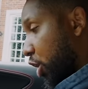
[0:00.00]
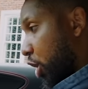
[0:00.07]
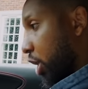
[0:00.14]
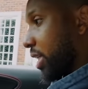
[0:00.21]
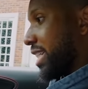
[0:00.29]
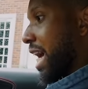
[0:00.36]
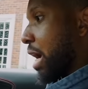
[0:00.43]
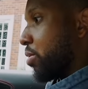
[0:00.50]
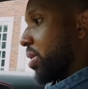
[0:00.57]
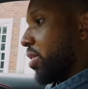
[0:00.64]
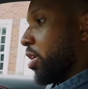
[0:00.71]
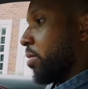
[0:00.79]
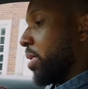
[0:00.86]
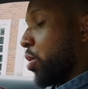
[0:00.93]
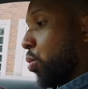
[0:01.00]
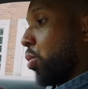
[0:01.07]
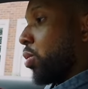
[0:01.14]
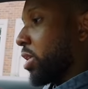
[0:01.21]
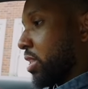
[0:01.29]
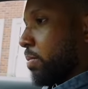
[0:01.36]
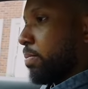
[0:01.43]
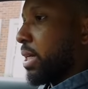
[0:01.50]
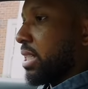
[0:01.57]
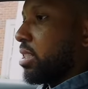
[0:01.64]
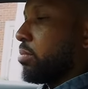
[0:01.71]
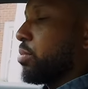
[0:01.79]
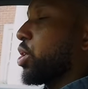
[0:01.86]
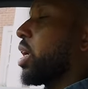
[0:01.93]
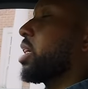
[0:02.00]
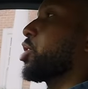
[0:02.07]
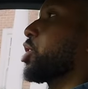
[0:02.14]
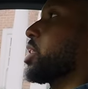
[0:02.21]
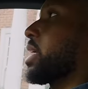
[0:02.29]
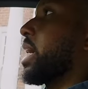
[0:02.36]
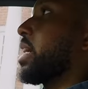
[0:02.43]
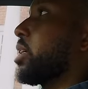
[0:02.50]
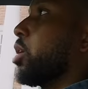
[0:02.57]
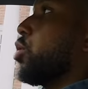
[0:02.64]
look down at them in order to press them. You can't just like